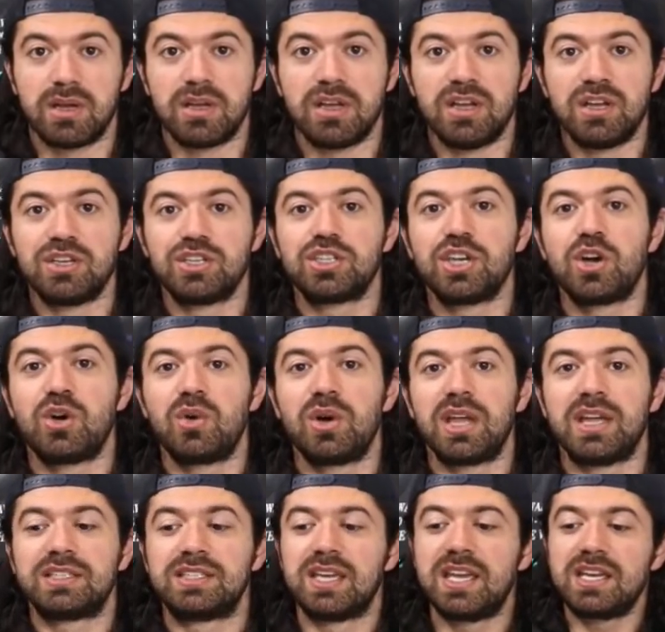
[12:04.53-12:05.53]
So
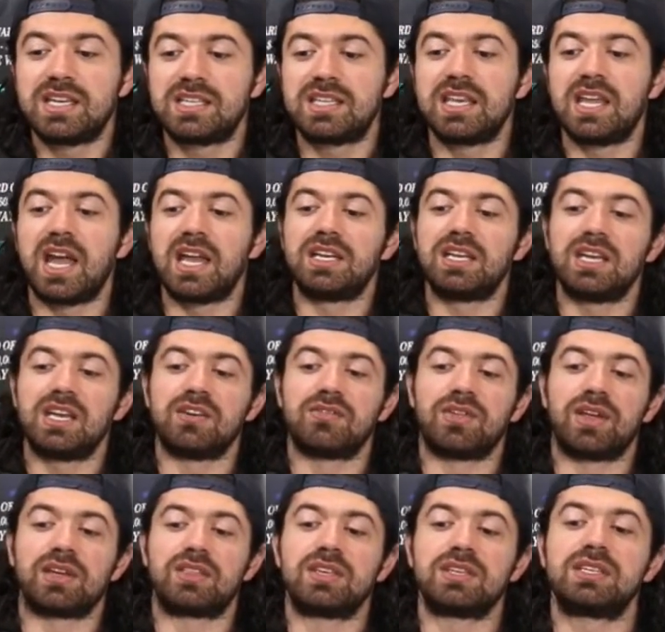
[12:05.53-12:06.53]
it takes the idea of
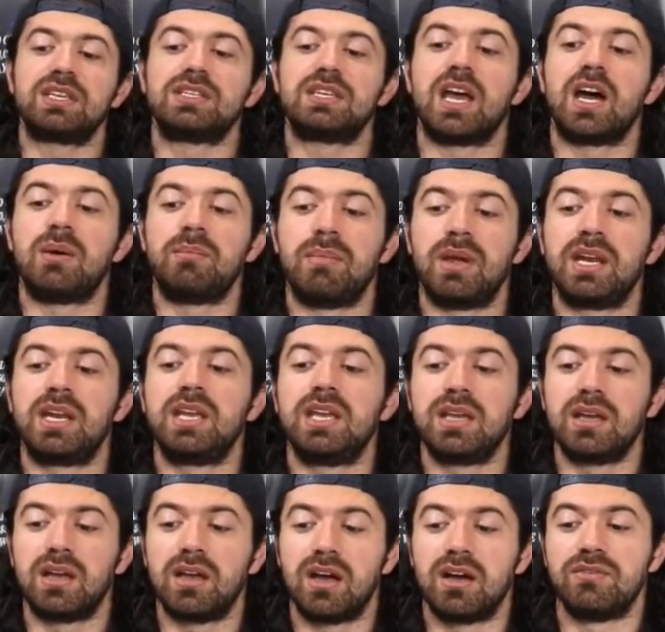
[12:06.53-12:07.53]
like, this is how
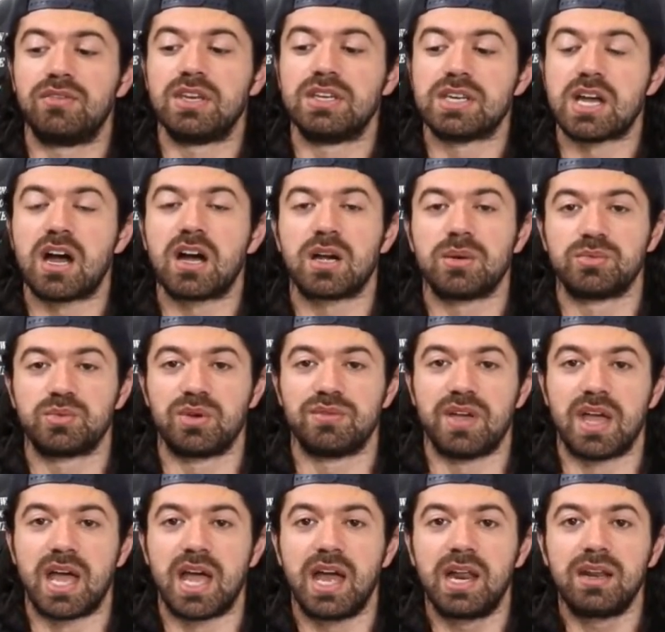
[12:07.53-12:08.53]
many of these outcomes we've
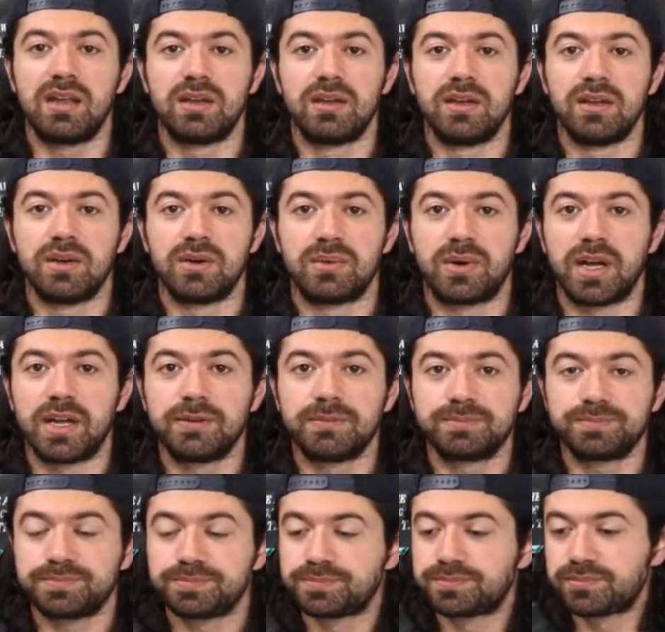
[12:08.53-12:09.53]
had, right?
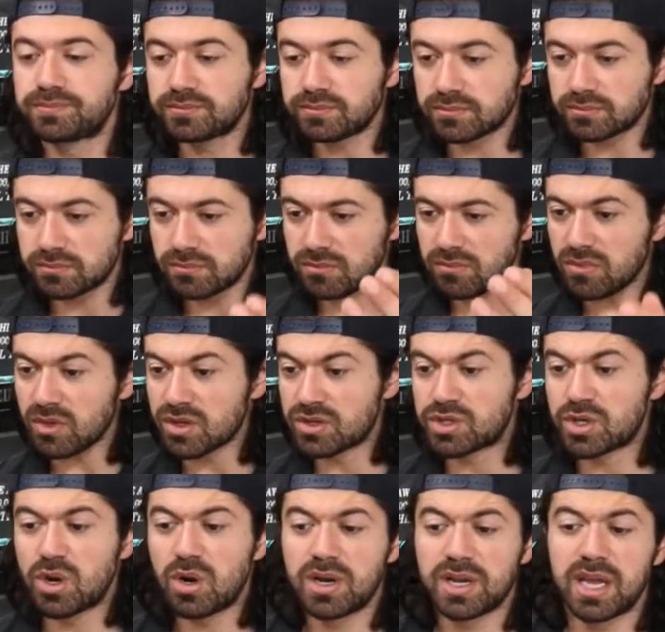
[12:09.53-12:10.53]

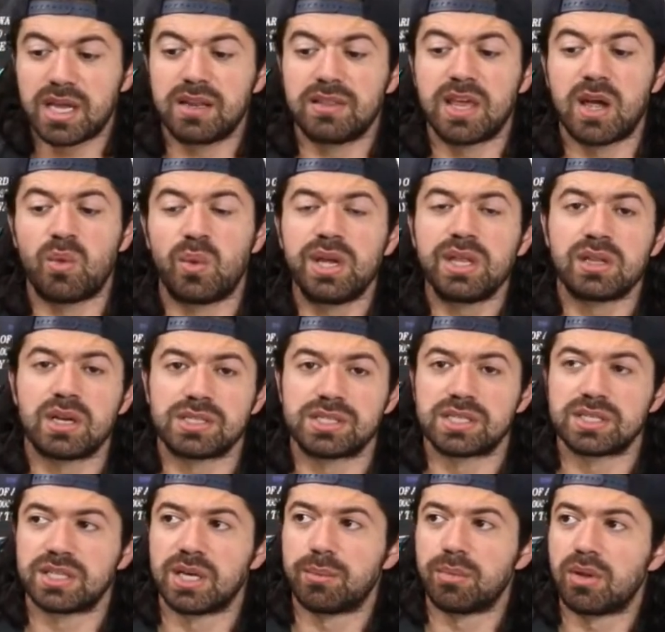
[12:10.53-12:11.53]
So again, in that weight loss
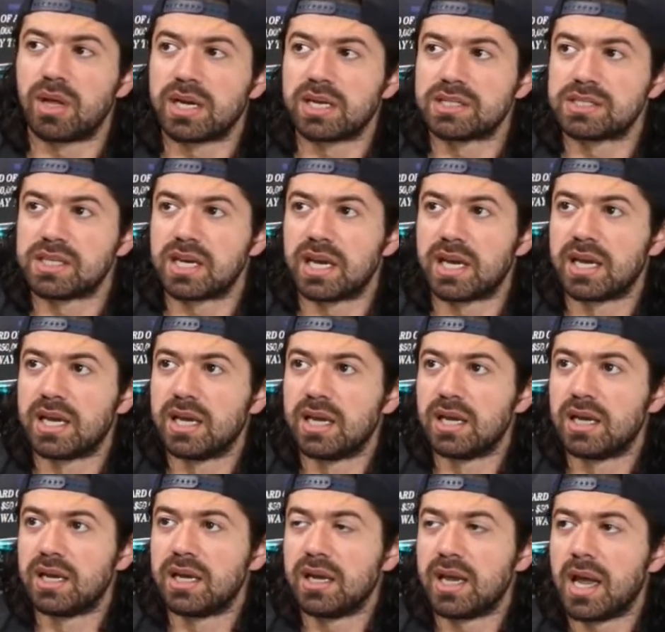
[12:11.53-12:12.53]
example, I could say,
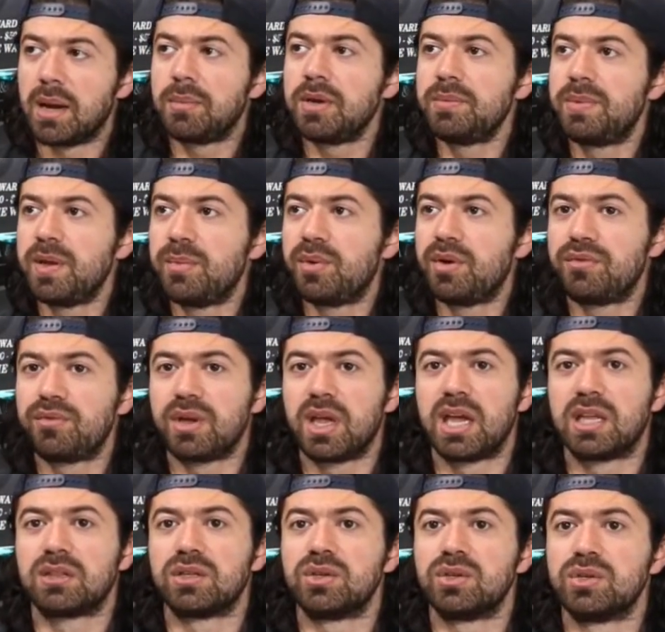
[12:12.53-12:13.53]
how many people have we
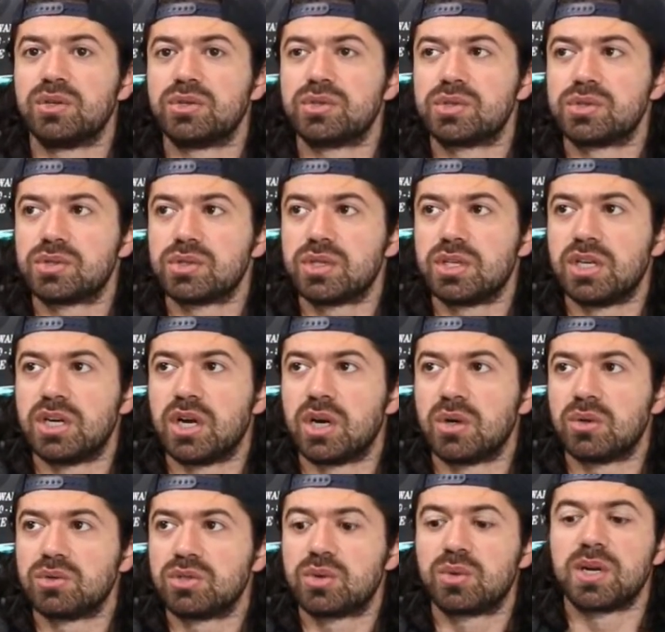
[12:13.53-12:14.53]
had lose, you
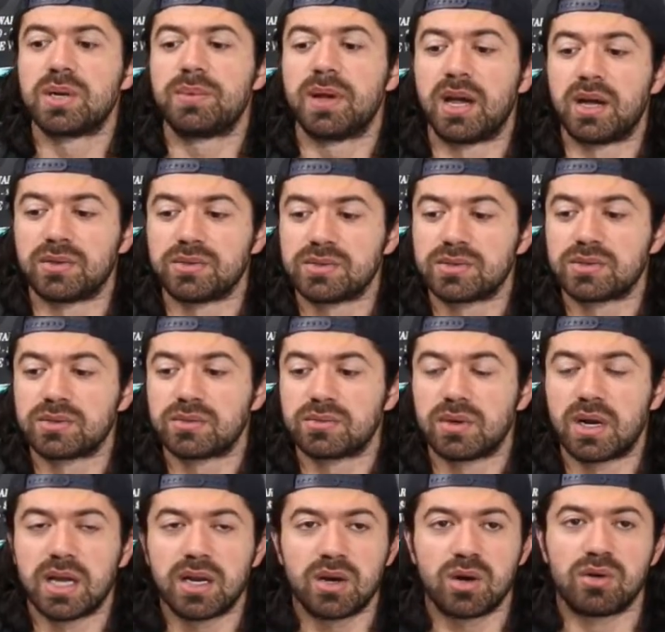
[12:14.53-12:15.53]
know, 20 pounds,
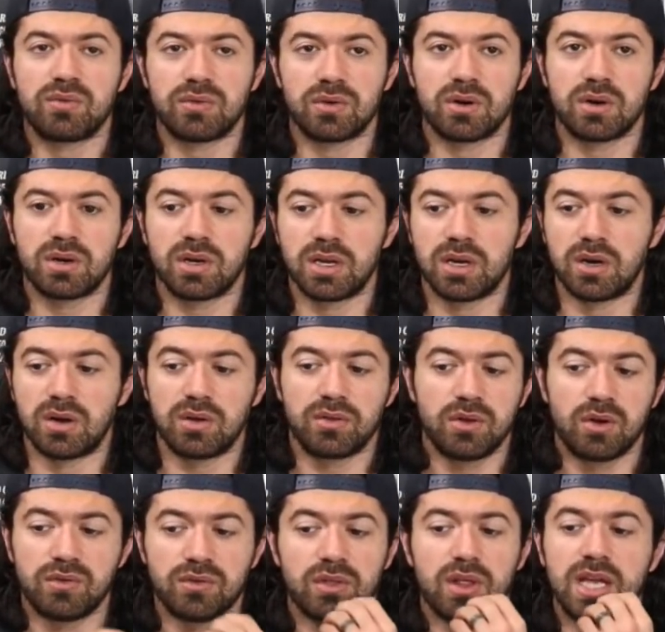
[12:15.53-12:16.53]
right, over, you know,
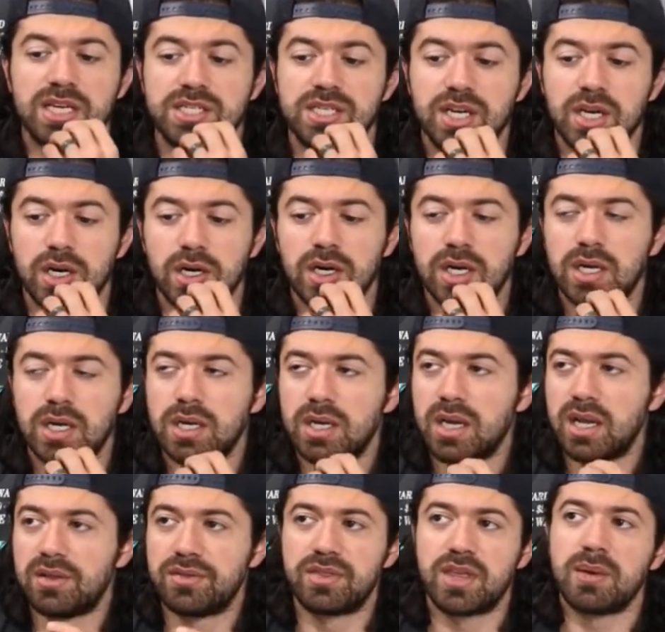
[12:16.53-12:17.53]
over the last year?
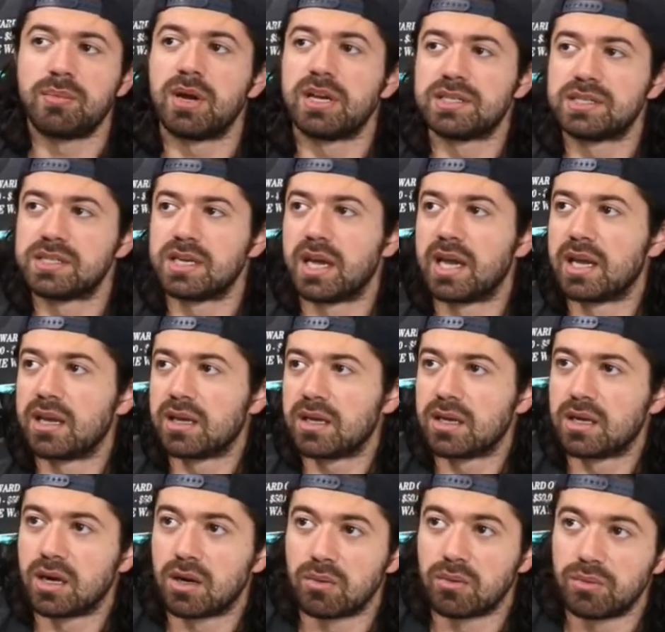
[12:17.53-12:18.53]
And they might say,
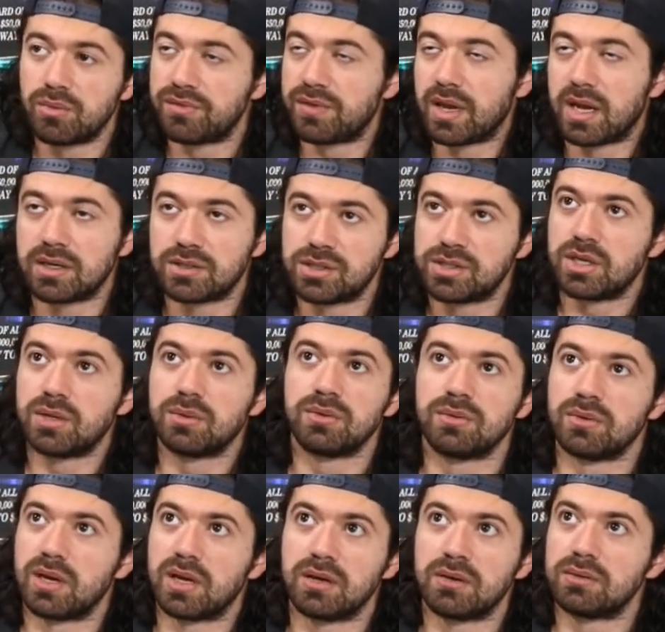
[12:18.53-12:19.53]
you know, we've had shit,
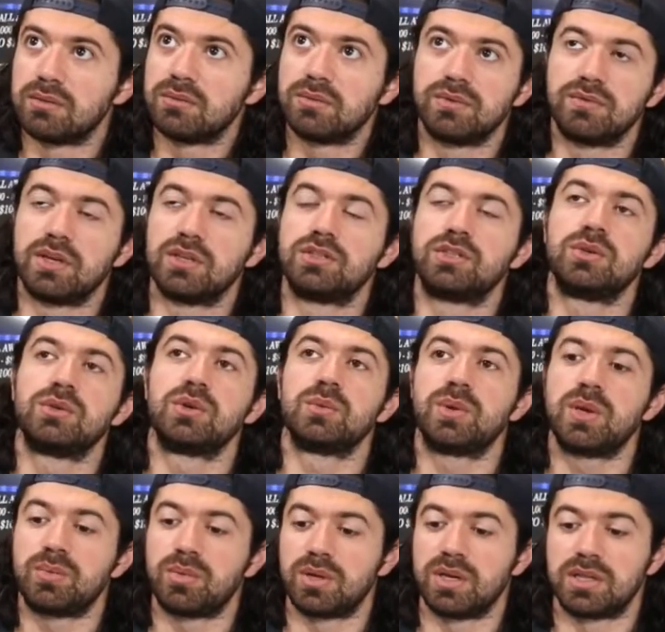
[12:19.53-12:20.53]
we've had, we've had 200
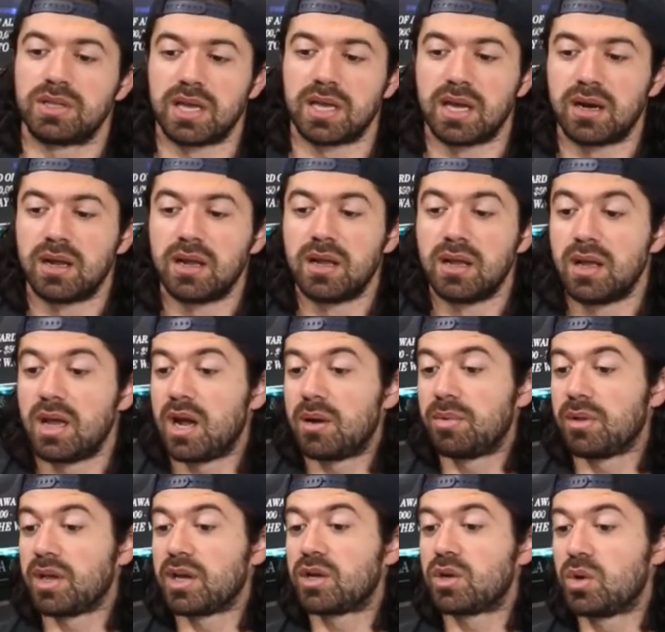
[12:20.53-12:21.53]
people hit that. I'd
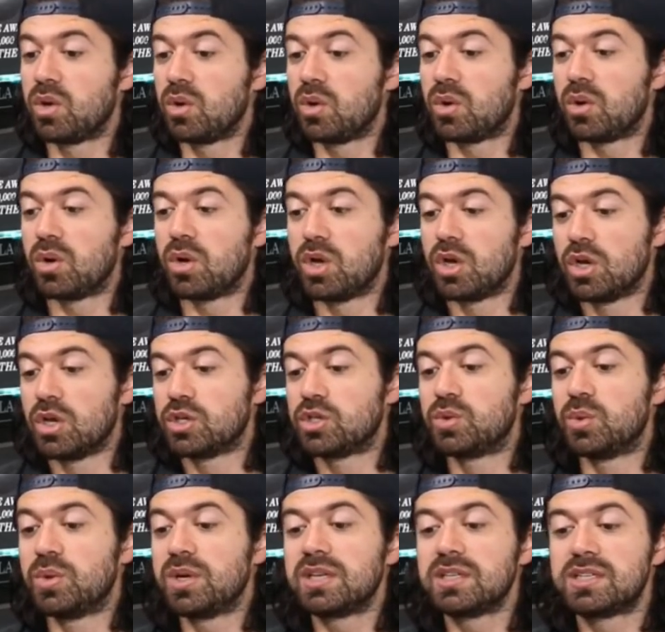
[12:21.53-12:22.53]
be like, cool.
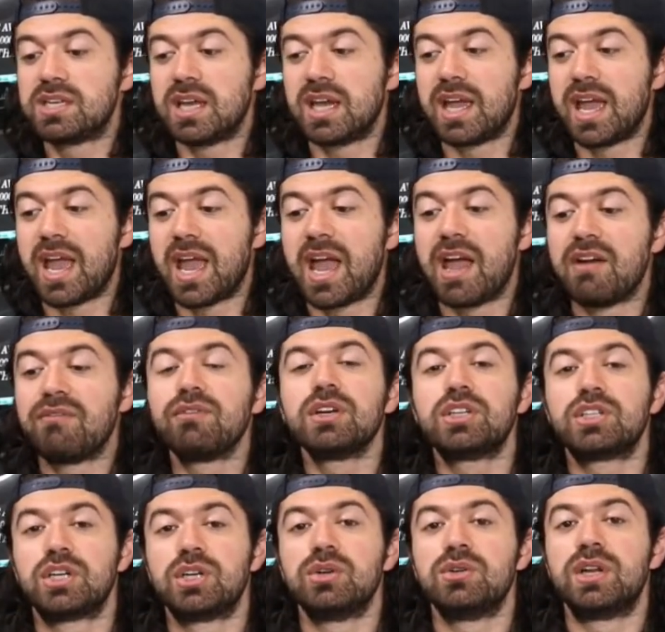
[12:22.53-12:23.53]
So we can say every
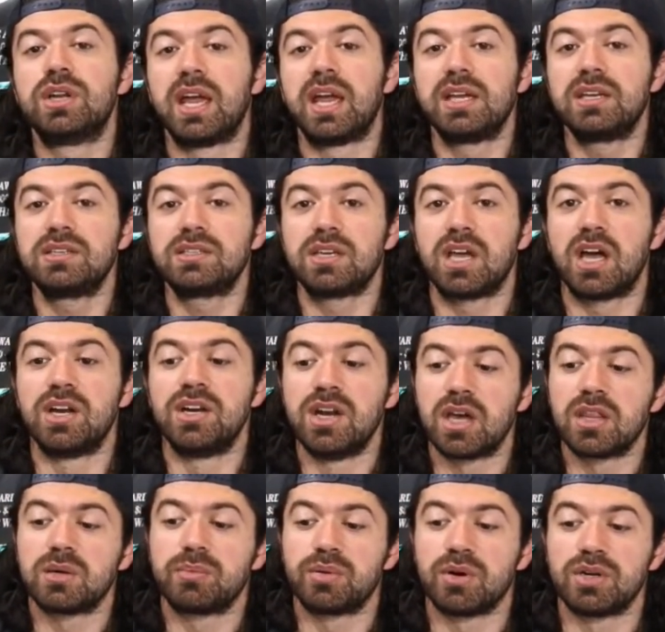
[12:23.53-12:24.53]
two days,
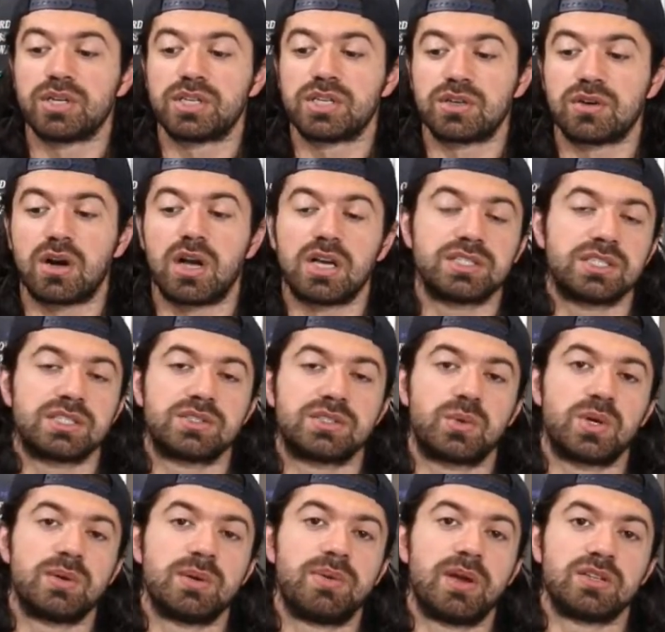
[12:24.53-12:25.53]
another person crosses
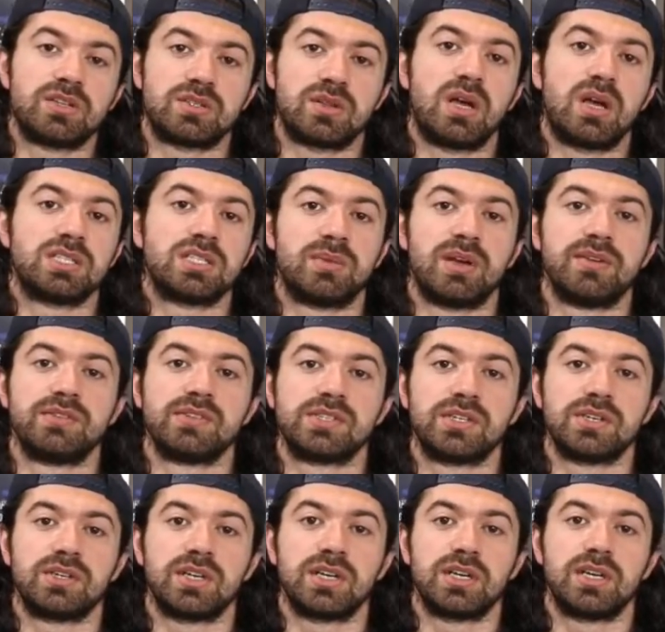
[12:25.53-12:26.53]
20 pounds lost at my
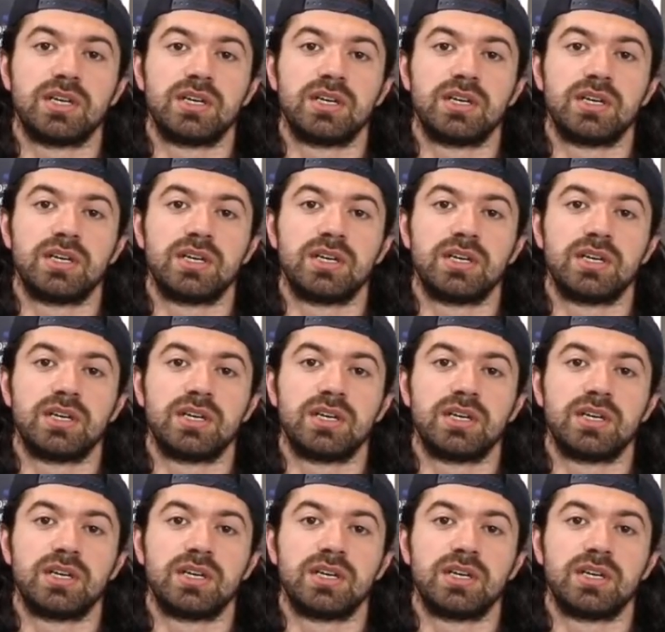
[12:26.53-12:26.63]
facility.